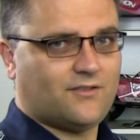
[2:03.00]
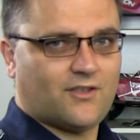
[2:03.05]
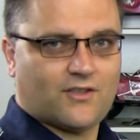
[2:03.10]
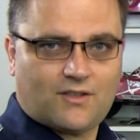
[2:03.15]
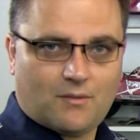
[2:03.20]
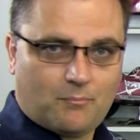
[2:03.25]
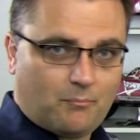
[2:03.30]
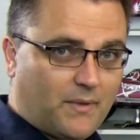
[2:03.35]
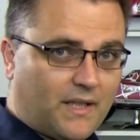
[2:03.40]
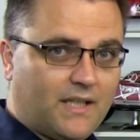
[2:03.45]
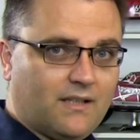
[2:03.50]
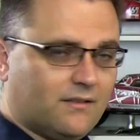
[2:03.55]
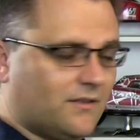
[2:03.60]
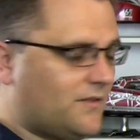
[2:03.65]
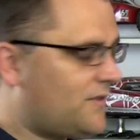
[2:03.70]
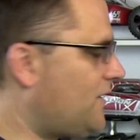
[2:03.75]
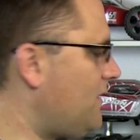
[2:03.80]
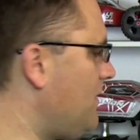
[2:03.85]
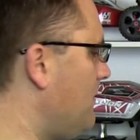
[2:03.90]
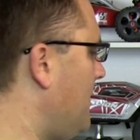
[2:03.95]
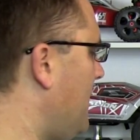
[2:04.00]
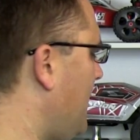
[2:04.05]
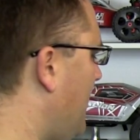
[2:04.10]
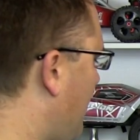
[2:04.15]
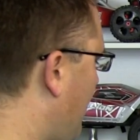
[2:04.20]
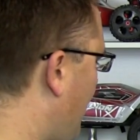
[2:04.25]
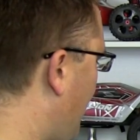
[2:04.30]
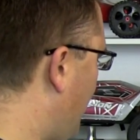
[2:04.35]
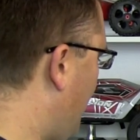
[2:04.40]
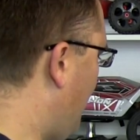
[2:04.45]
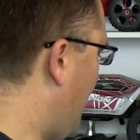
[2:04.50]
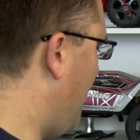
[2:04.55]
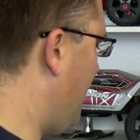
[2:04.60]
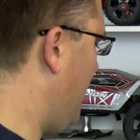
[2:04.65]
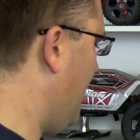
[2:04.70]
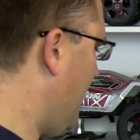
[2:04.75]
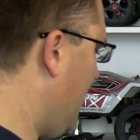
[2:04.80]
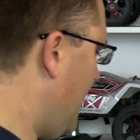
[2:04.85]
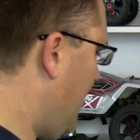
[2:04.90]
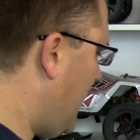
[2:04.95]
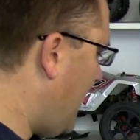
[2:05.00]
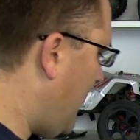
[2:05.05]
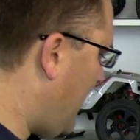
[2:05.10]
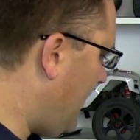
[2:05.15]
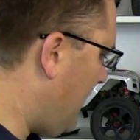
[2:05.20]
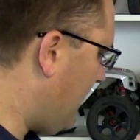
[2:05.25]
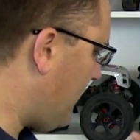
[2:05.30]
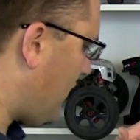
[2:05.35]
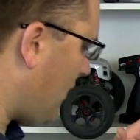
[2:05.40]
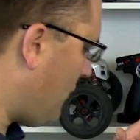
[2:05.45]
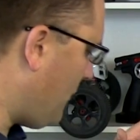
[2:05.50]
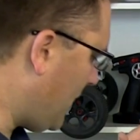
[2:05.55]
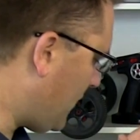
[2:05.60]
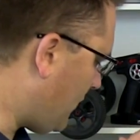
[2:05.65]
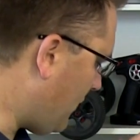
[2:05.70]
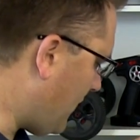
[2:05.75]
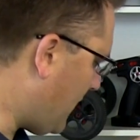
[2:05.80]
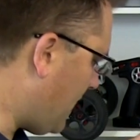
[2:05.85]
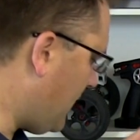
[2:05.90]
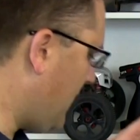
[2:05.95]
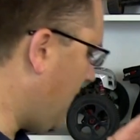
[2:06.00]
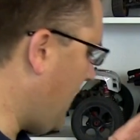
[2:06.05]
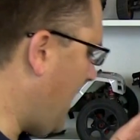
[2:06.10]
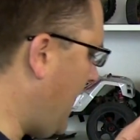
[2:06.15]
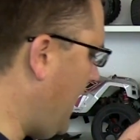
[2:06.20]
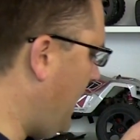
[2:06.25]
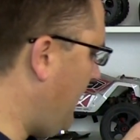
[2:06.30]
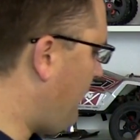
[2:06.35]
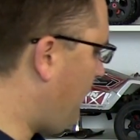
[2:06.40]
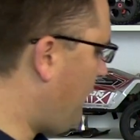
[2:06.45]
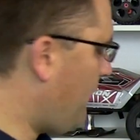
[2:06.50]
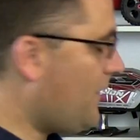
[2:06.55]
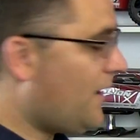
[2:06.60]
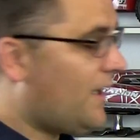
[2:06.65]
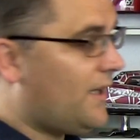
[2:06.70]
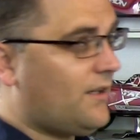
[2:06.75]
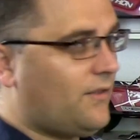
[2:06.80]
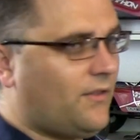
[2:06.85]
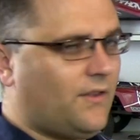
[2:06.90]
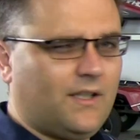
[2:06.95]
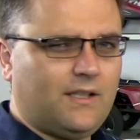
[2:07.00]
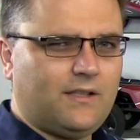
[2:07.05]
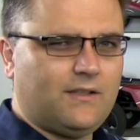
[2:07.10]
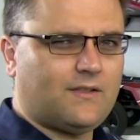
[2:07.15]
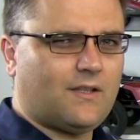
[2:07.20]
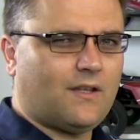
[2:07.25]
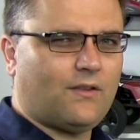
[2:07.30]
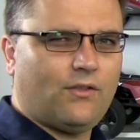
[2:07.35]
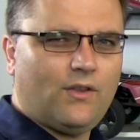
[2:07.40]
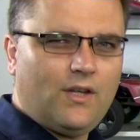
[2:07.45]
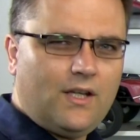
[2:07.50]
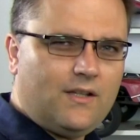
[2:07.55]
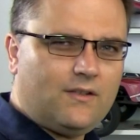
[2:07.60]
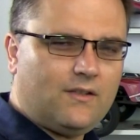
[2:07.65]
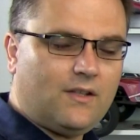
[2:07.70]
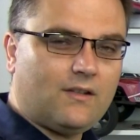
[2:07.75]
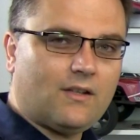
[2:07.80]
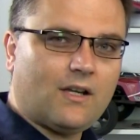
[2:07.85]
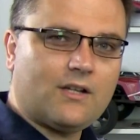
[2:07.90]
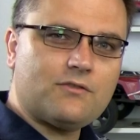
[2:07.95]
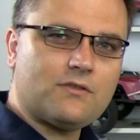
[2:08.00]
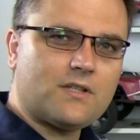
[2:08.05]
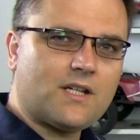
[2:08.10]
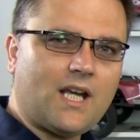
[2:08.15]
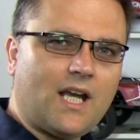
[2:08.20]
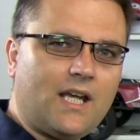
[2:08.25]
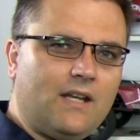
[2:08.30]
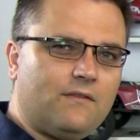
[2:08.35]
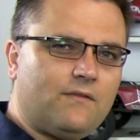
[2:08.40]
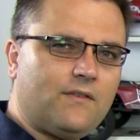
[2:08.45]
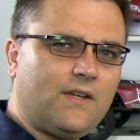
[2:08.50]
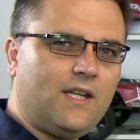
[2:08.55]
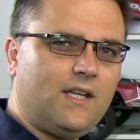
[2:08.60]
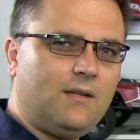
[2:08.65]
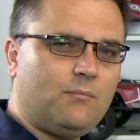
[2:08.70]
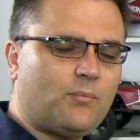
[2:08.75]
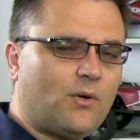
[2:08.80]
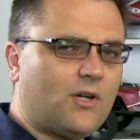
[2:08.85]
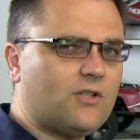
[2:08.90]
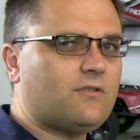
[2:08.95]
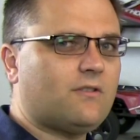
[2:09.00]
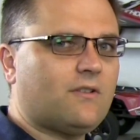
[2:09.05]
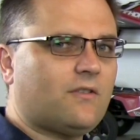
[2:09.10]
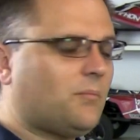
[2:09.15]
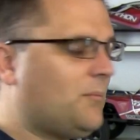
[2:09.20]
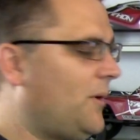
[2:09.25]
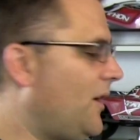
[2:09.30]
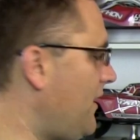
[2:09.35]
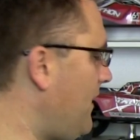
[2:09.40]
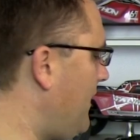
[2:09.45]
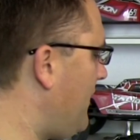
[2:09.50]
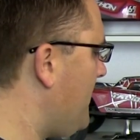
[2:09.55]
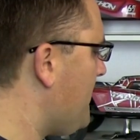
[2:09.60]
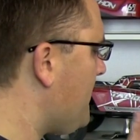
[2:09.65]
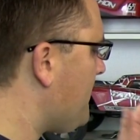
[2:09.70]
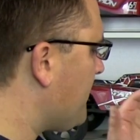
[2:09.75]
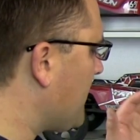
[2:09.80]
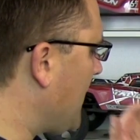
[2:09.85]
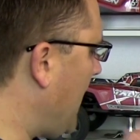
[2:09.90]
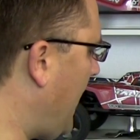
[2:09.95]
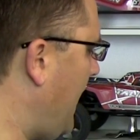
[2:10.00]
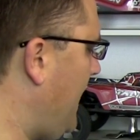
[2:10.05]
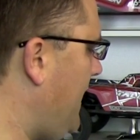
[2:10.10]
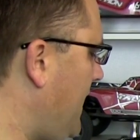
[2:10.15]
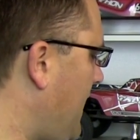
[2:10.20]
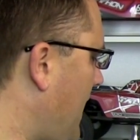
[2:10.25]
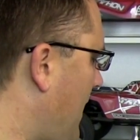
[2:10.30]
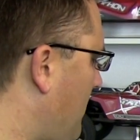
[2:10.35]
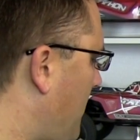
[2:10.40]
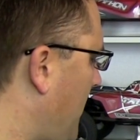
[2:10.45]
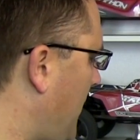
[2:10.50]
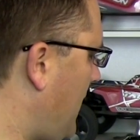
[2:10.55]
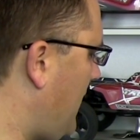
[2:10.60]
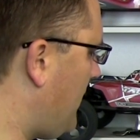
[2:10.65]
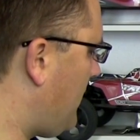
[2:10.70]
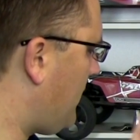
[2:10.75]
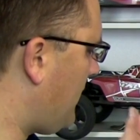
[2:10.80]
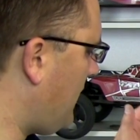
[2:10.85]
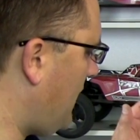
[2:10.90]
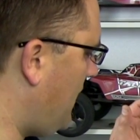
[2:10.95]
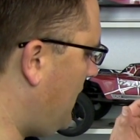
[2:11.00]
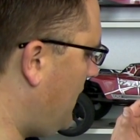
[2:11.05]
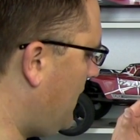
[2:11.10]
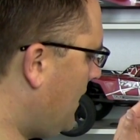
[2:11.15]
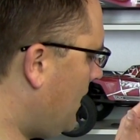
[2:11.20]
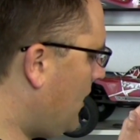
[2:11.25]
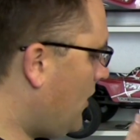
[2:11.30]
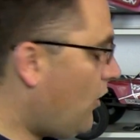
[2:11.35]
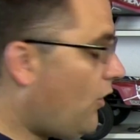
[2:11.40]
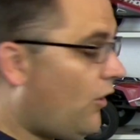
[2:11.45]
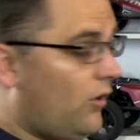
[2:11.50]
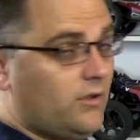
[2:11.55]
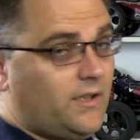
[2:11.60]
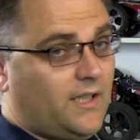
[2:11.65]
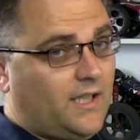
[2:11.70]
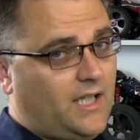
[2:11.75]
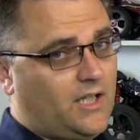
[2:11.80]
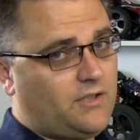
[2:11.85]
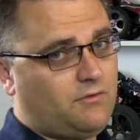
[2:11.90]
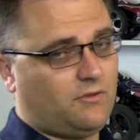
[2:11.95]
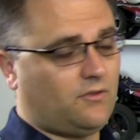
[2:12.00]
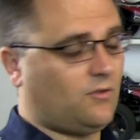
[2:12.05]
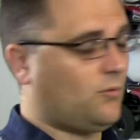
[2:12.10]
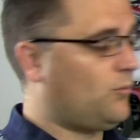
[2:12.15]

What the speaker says: just appeals to me. I don't know. So we're talking I think it's a 3600 kV brushless motor, 80 MPSC. All the electrics